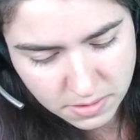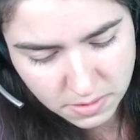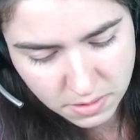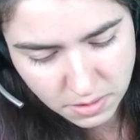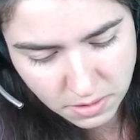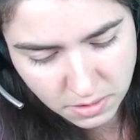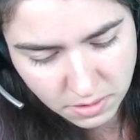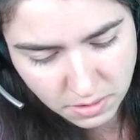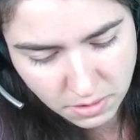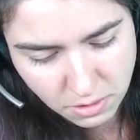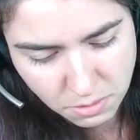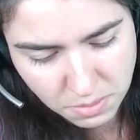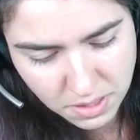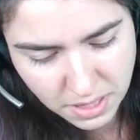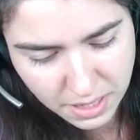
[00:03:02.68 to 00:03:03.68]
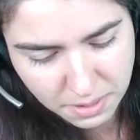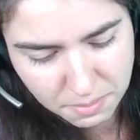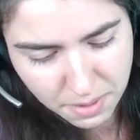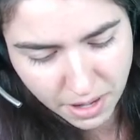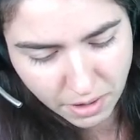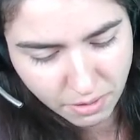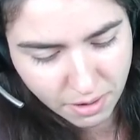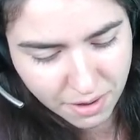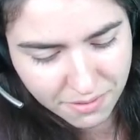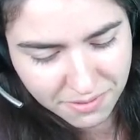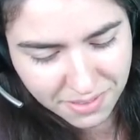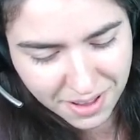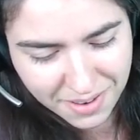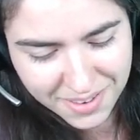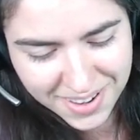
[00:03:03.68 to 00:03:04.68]
going to look a little bit like a Minecraft
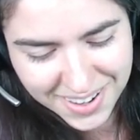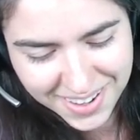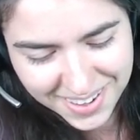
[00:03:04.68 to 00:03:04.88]
flower.